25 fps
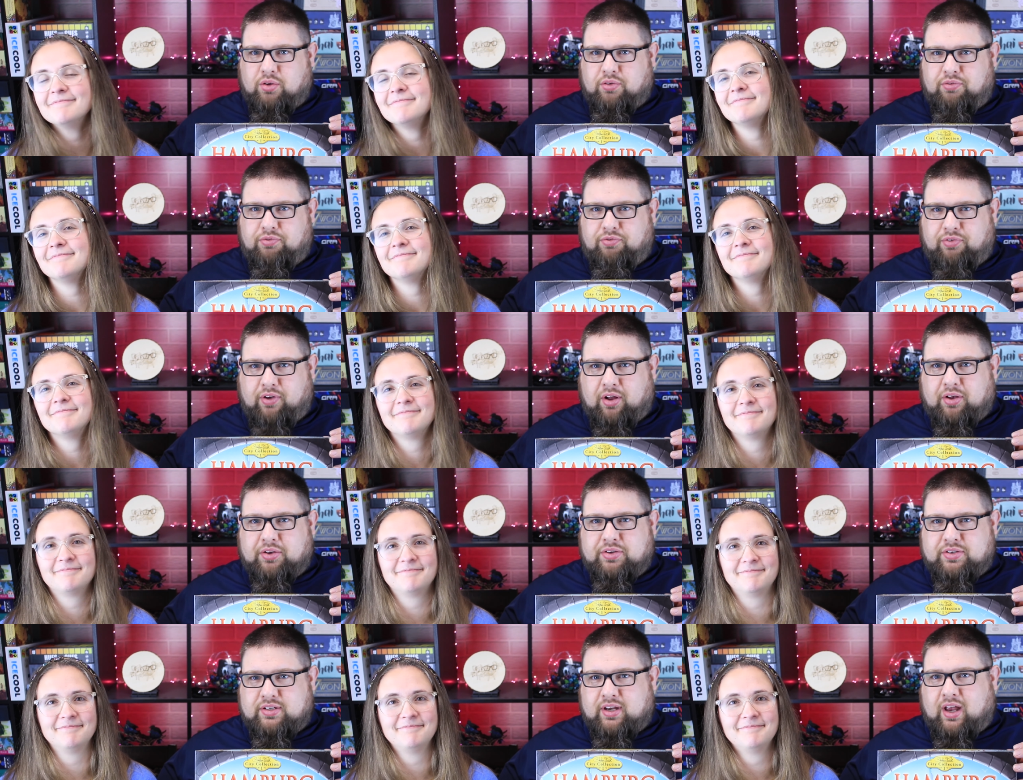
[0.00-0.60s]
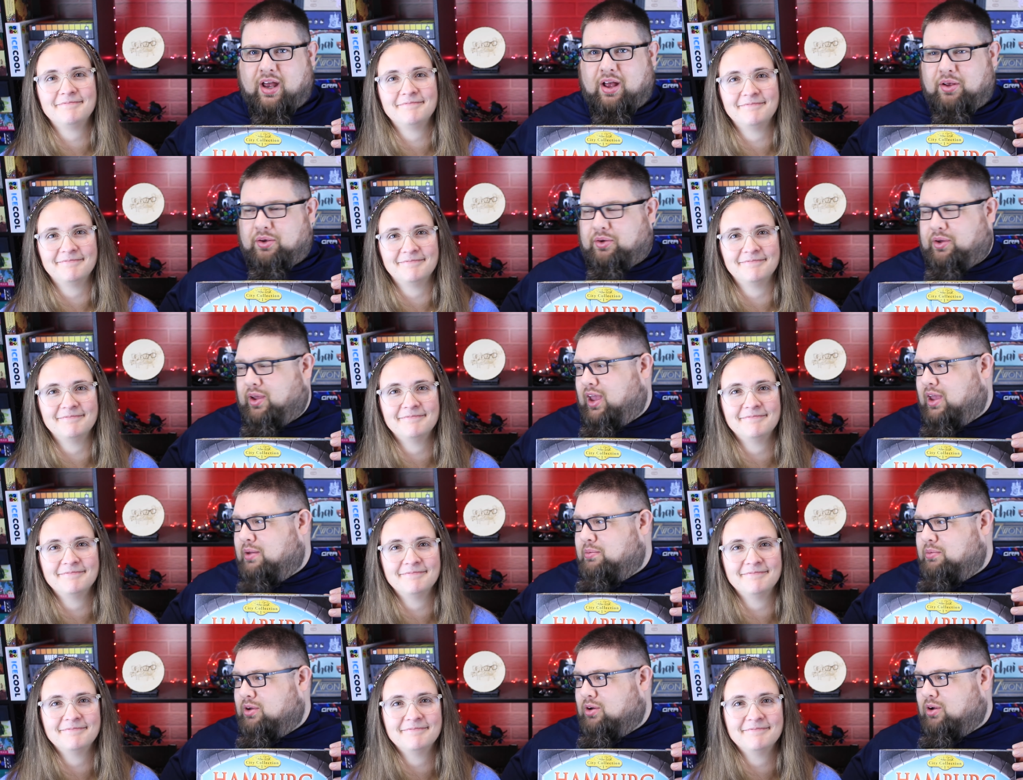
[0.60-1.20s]
Speaker 1: Feld-style
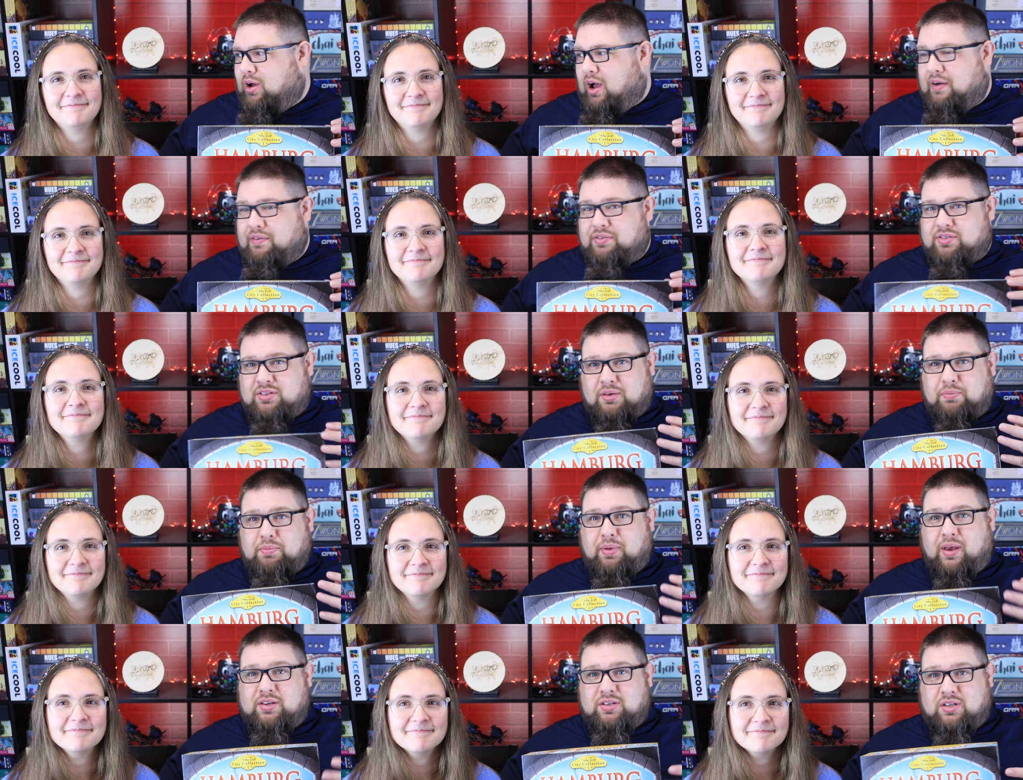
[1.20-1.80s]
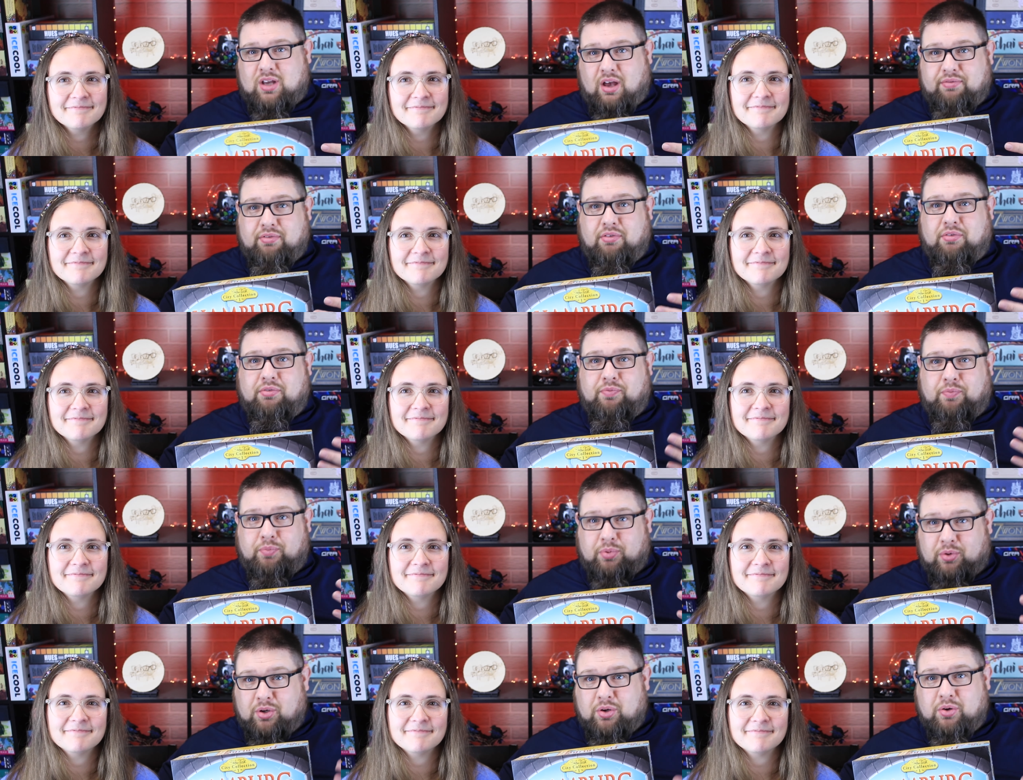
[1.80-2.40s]
game, you know, obviously based off
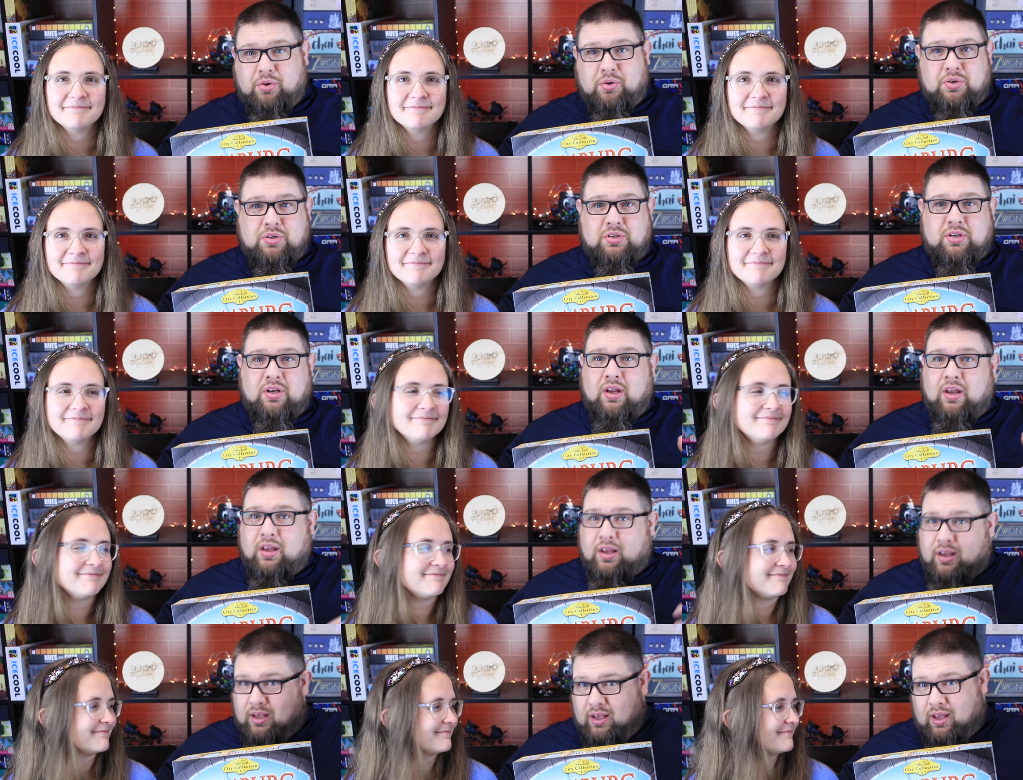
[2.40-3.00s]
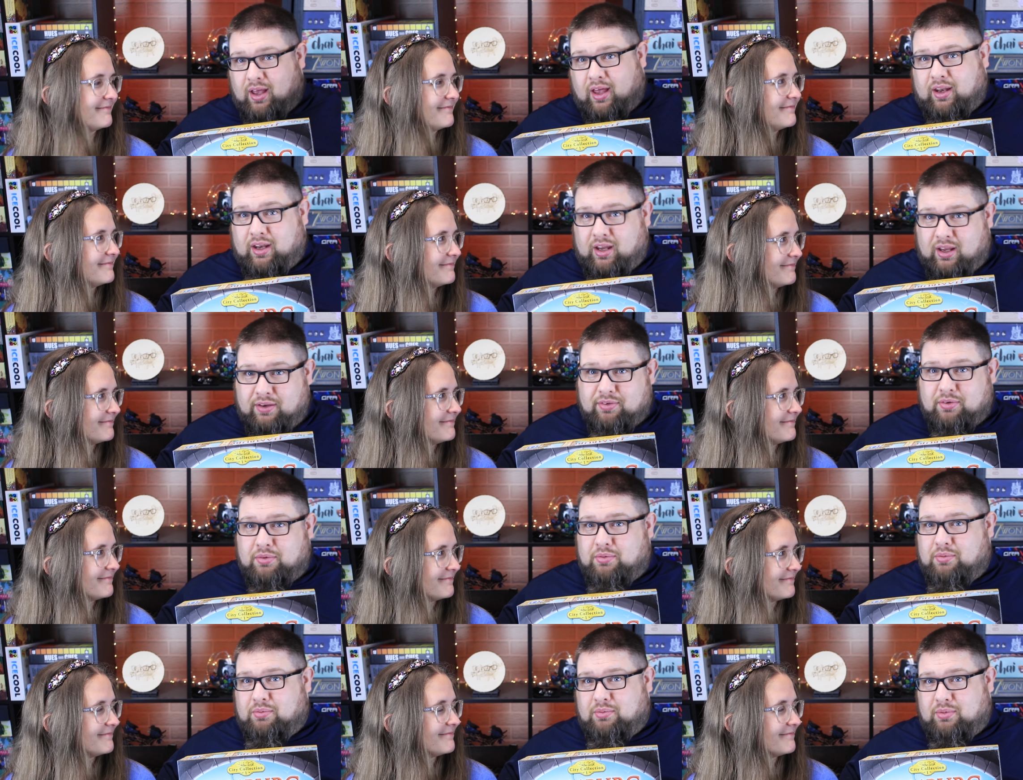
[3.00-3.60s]
of Bruges, an
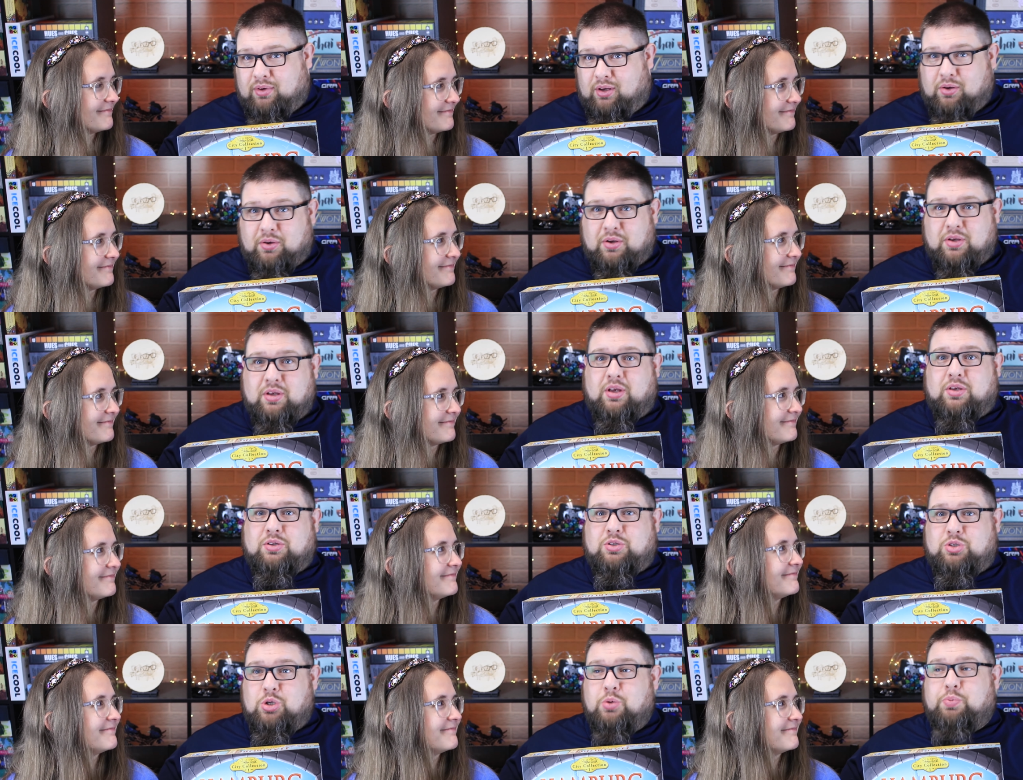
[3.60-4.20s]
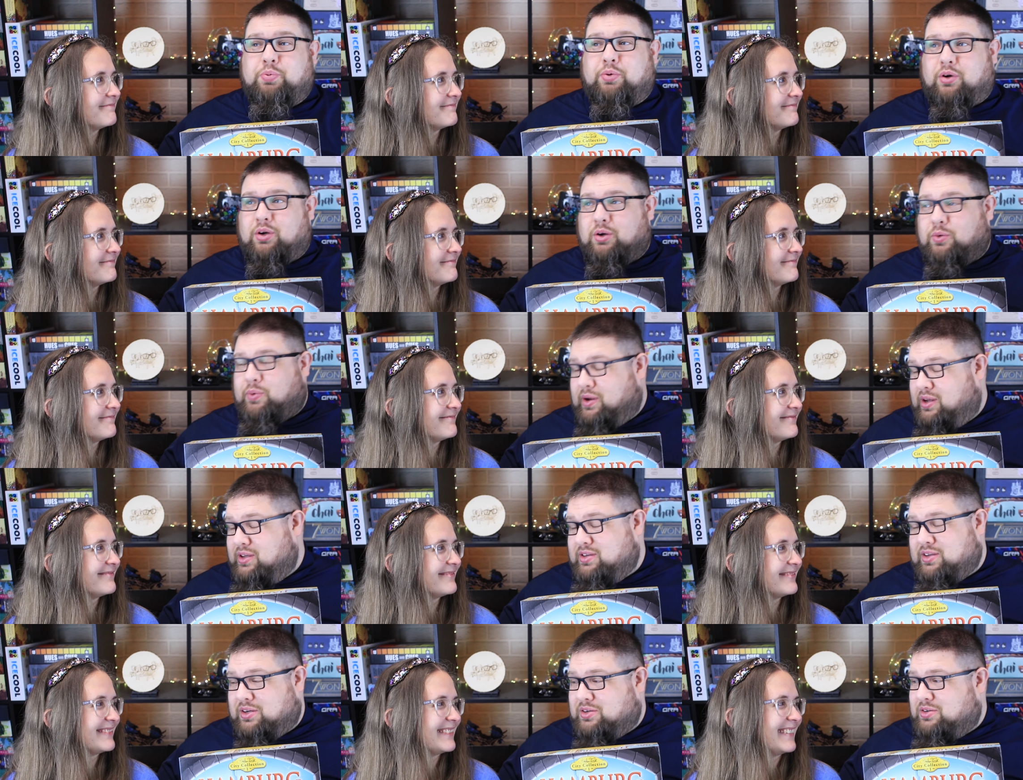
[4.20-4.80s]
even, you know, super
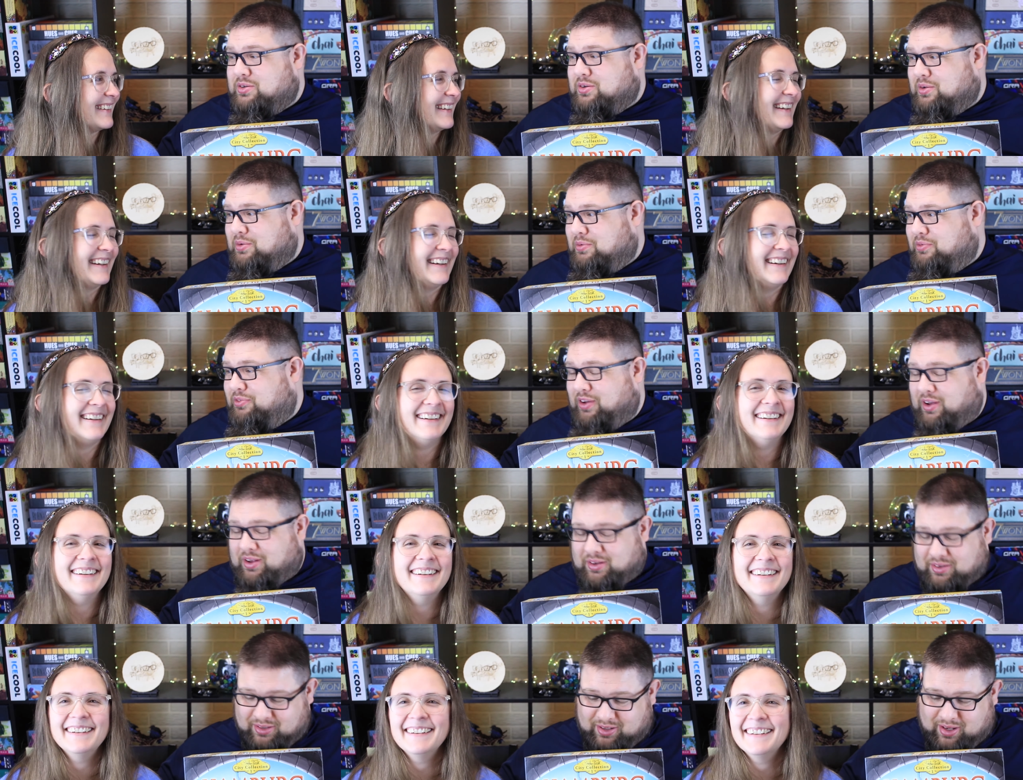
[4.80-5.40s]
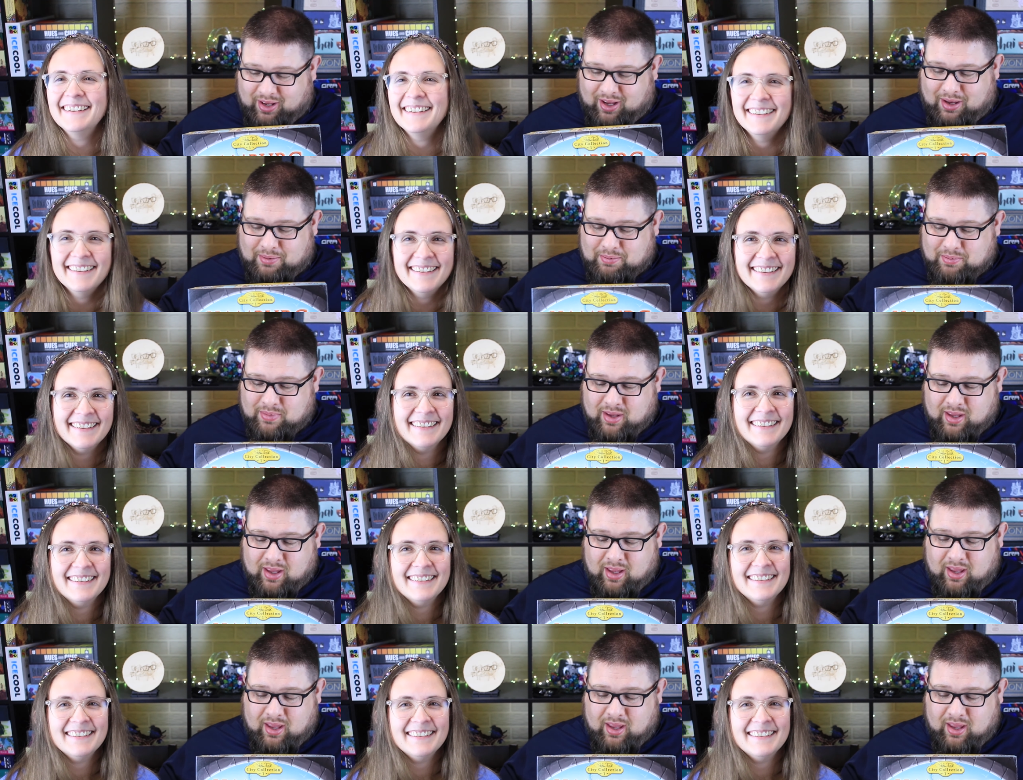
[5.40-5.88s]
quintessential Feld game.